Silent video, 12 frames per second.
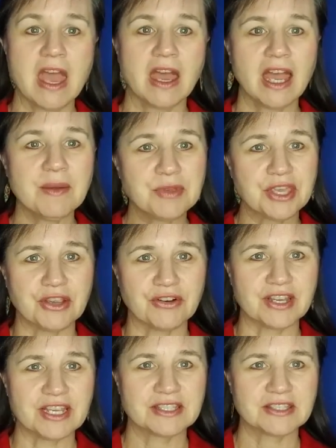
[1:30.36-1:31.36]
I'm
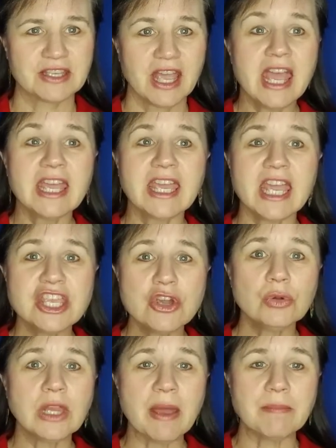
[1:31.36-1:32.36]
curious, can you
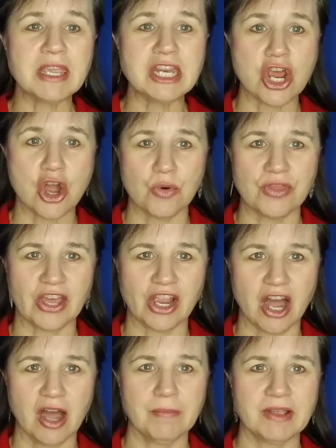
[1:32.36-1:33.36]
let me know in the
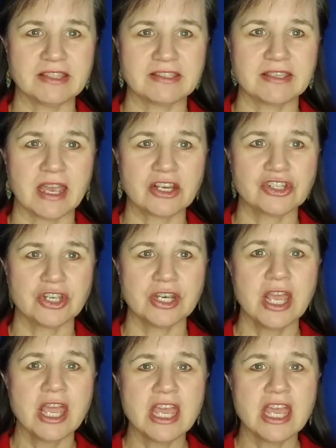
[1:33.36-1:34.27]
comments section